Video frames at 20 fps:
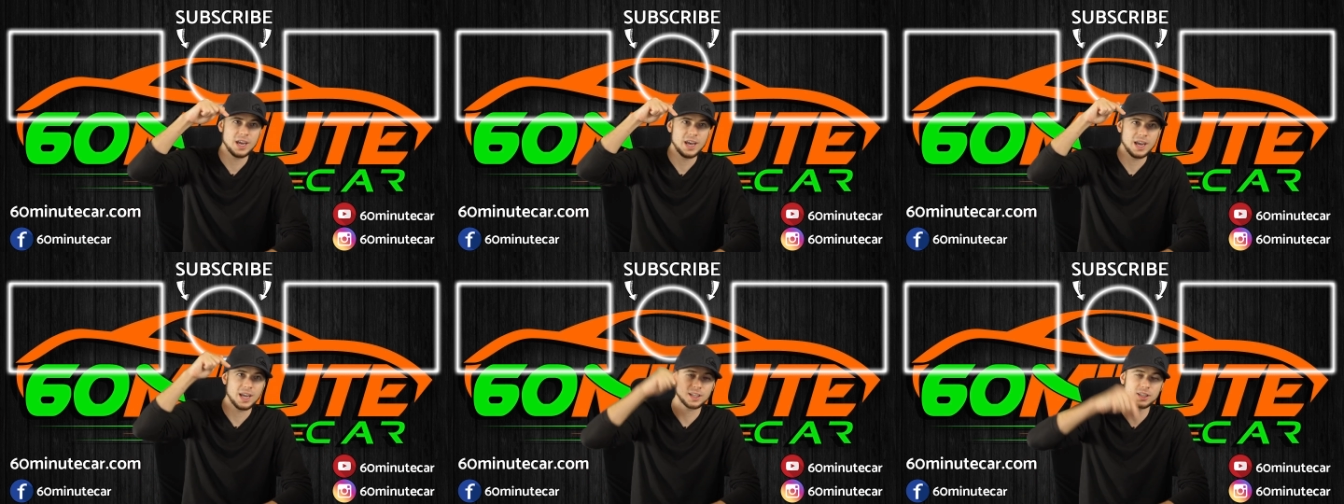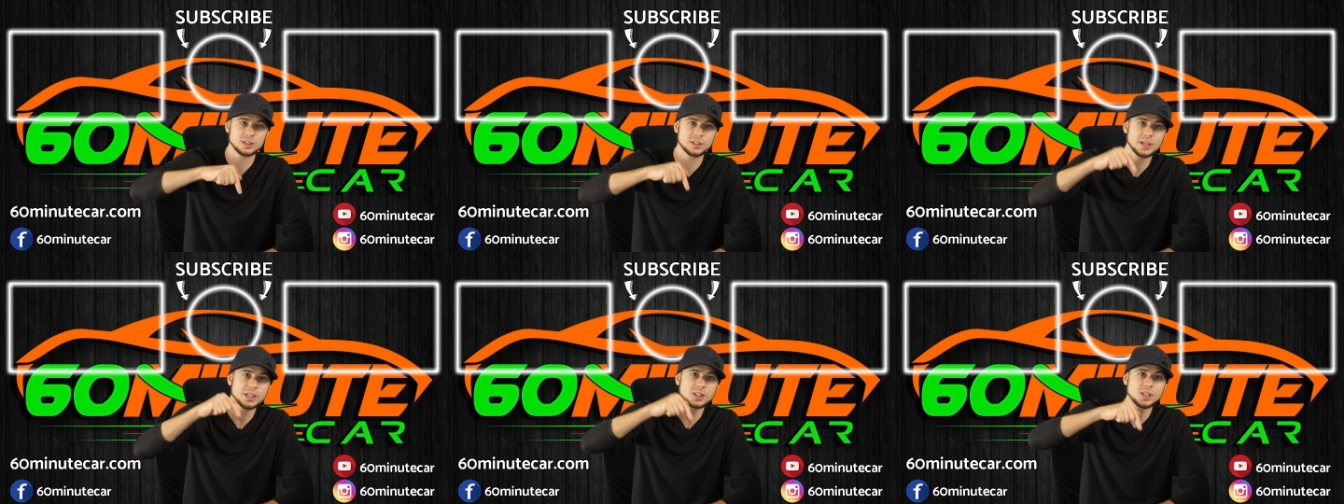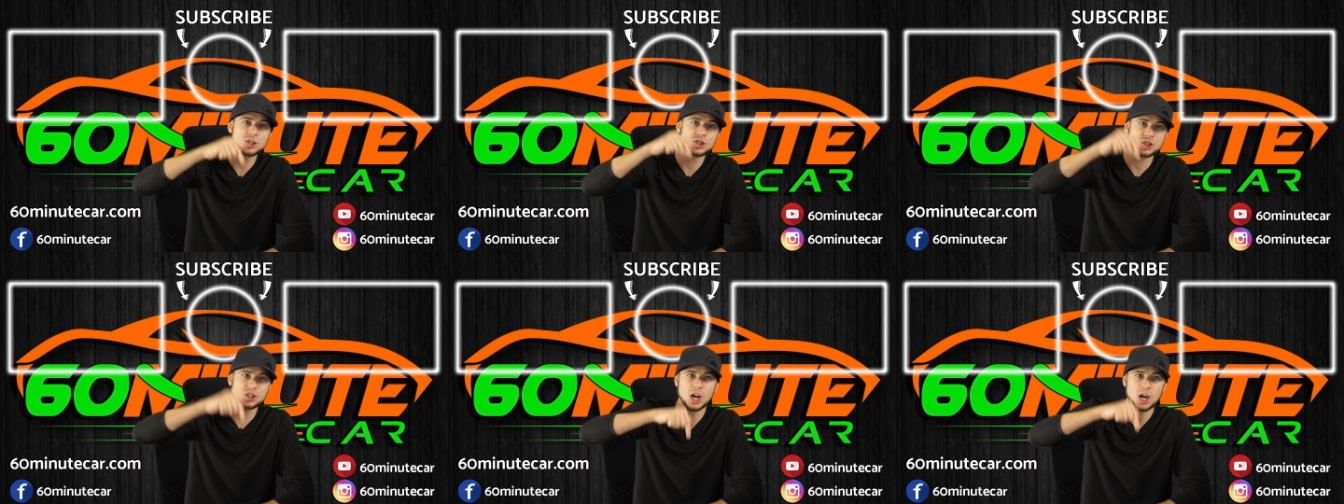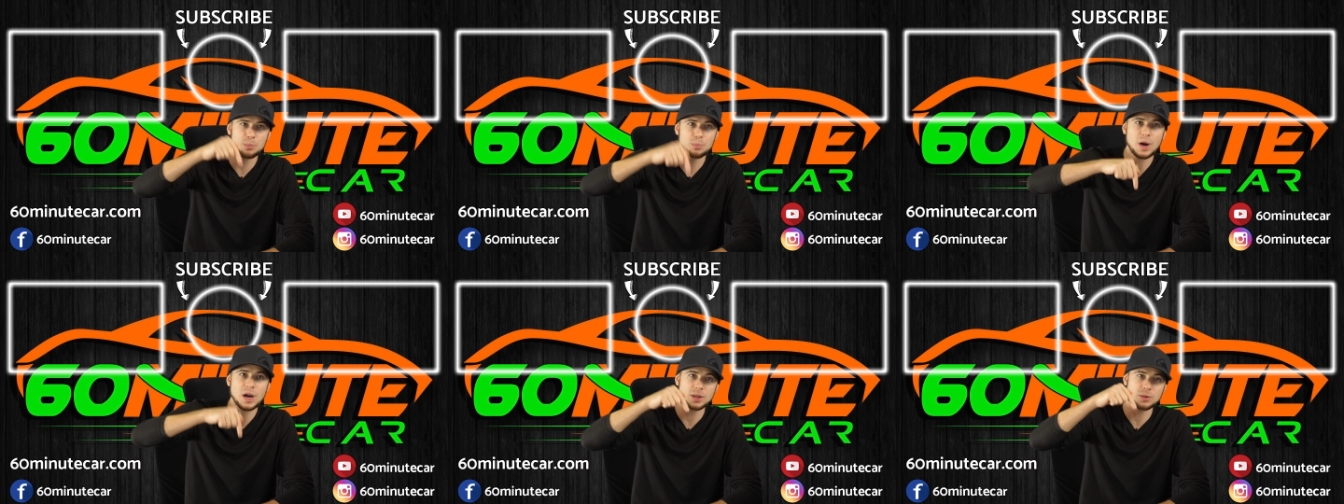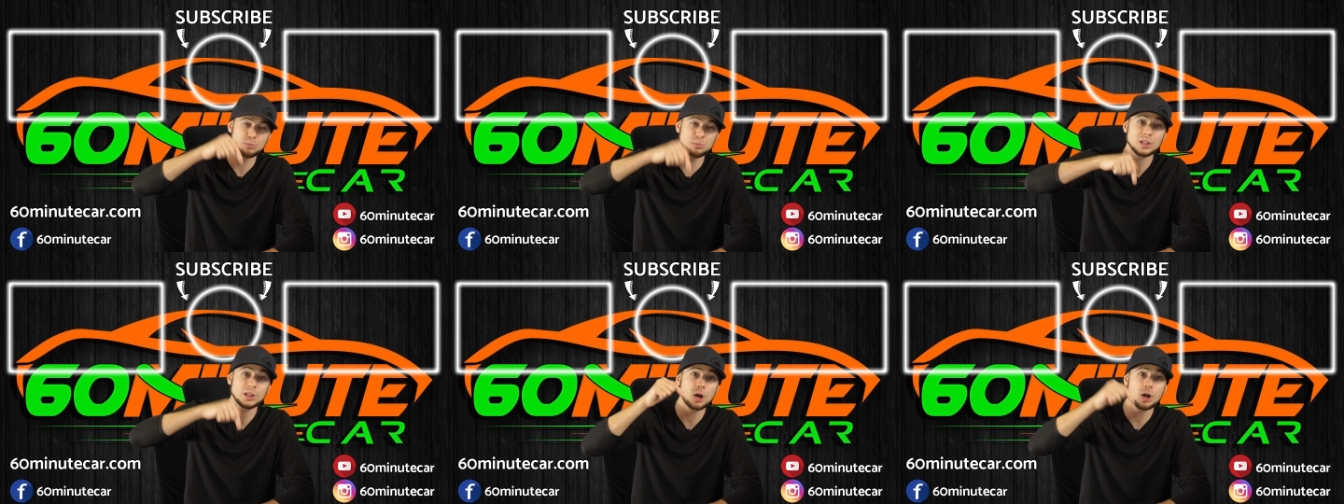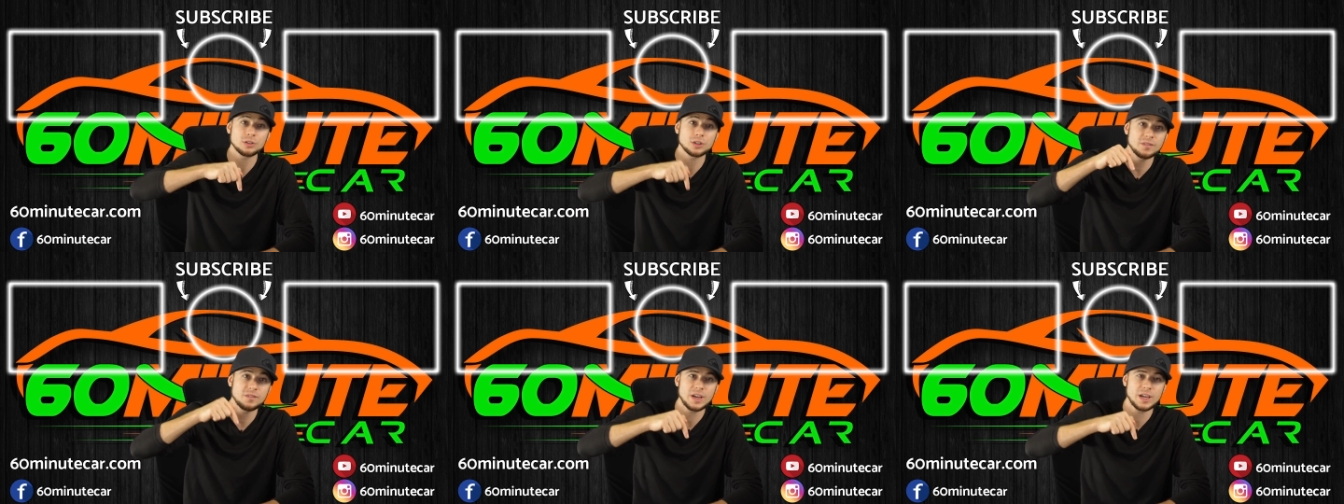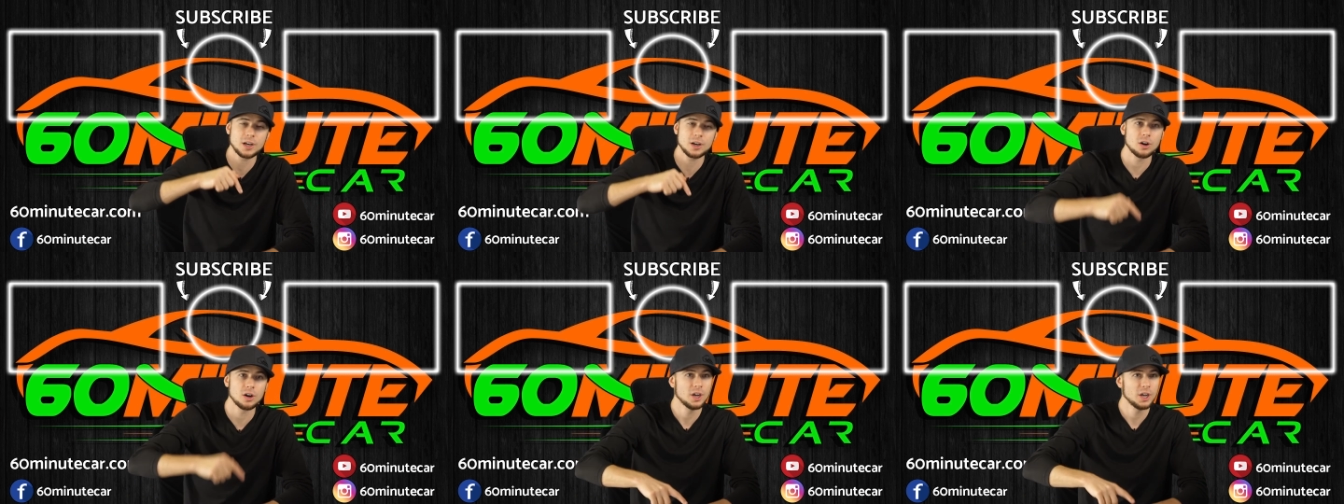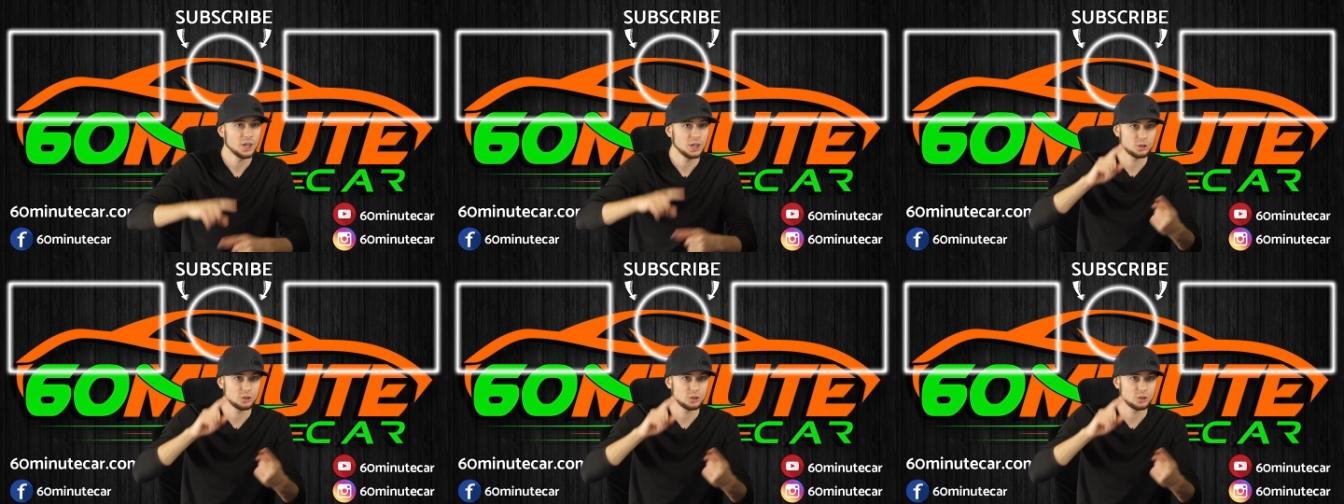and click the share button below the video.